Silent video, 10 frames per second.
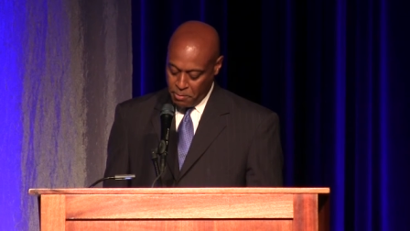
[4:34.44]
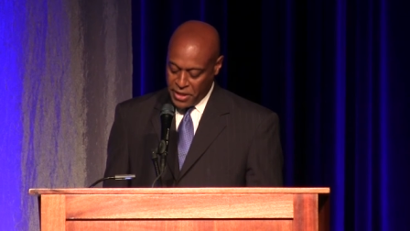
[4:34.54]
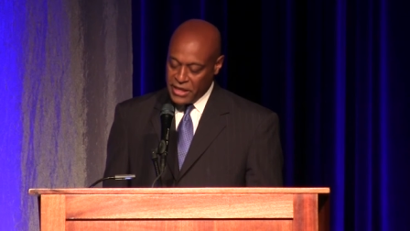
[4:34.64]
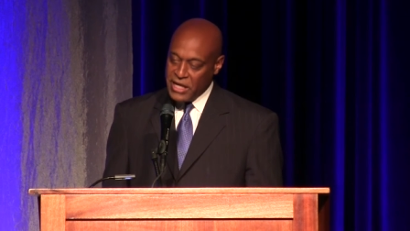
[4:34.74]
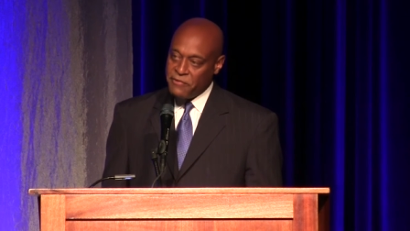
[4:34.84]

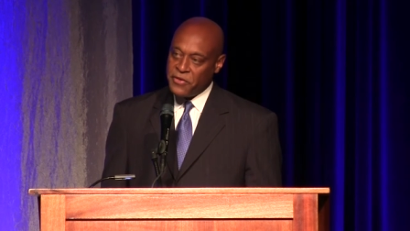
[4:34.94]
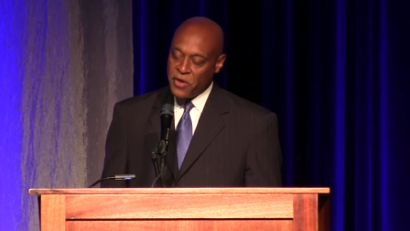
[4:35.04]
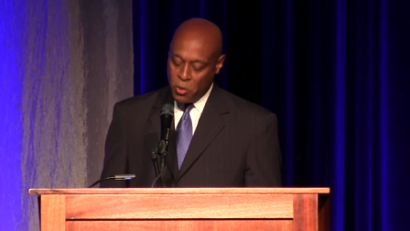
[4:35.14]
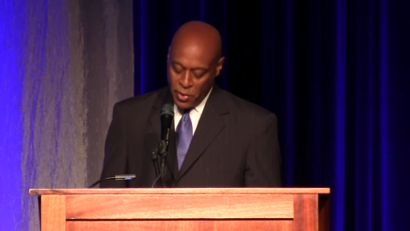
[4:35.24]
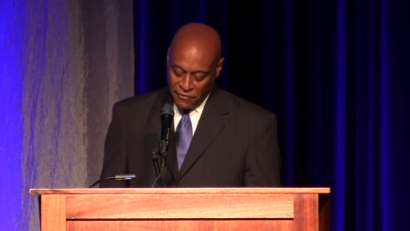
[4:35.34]
But even
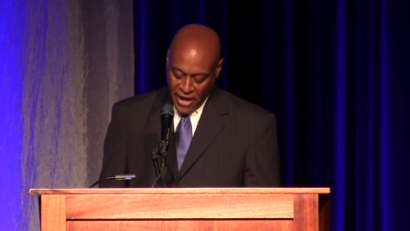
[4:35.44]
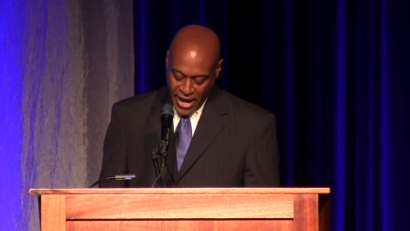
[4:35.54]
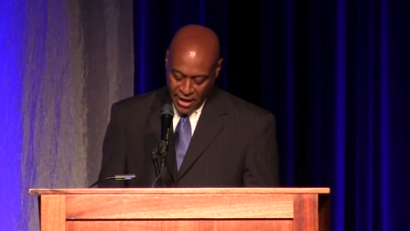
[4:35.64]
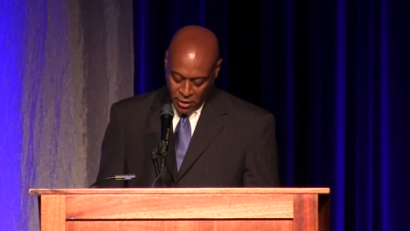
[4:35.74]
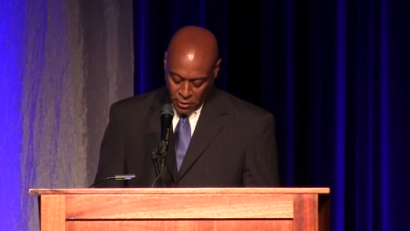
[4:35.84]
though we've
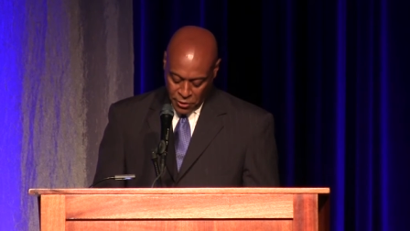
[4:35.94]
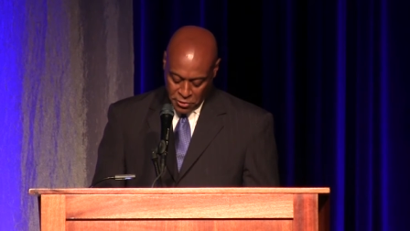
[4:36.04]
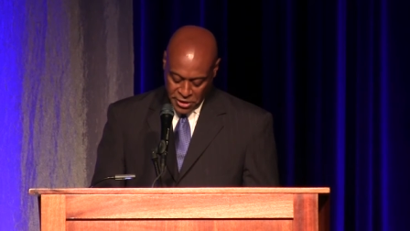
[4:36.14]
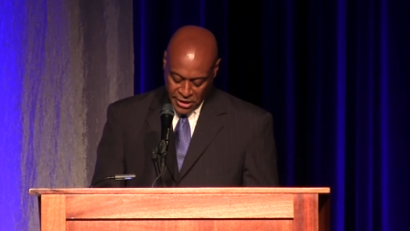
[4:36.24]
had all those